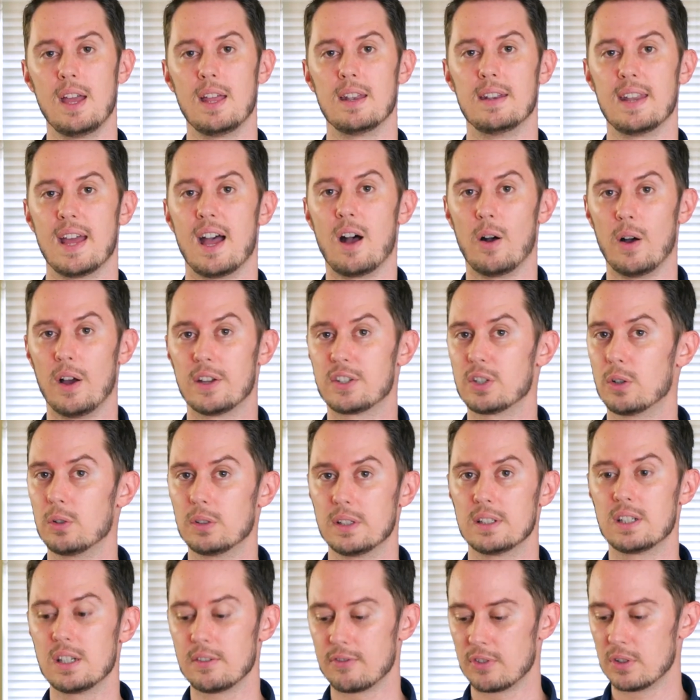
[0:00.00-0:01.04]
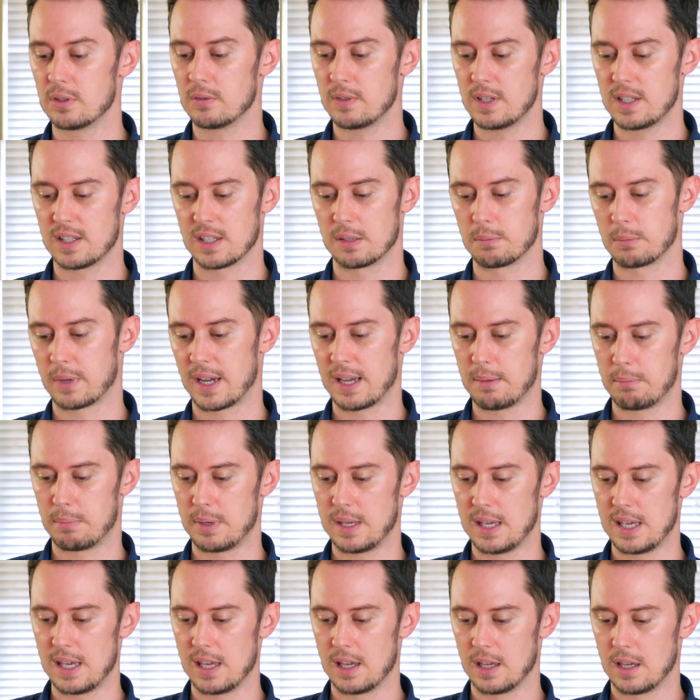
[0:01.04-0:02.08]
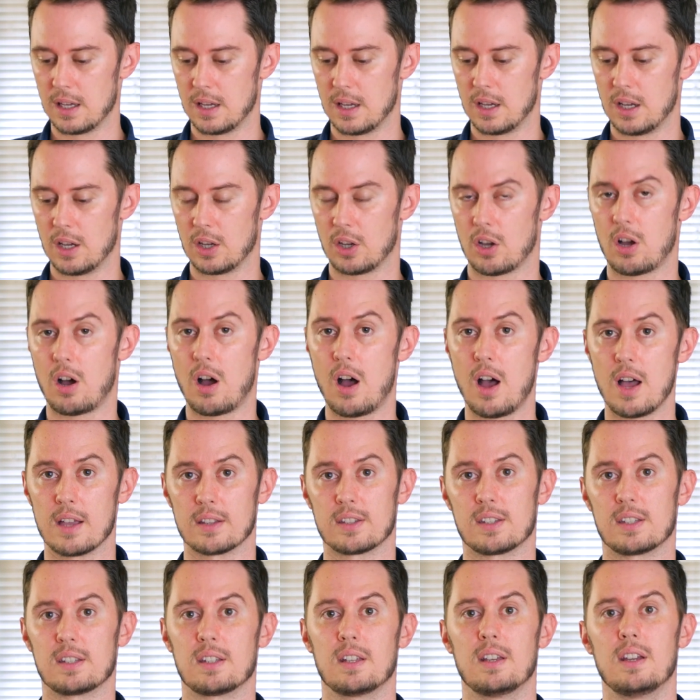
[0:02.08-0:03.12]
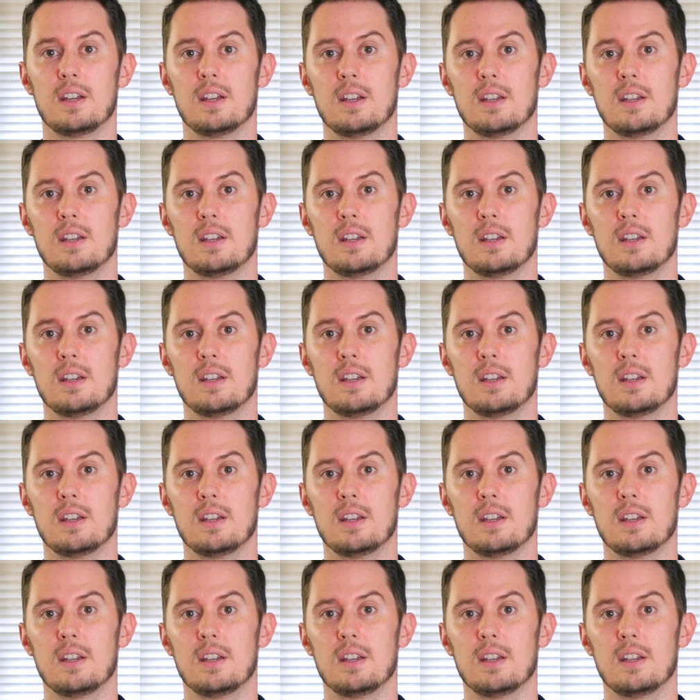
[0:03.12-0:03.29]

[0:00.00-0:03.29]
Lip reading: Now, a totally different reason might be cost.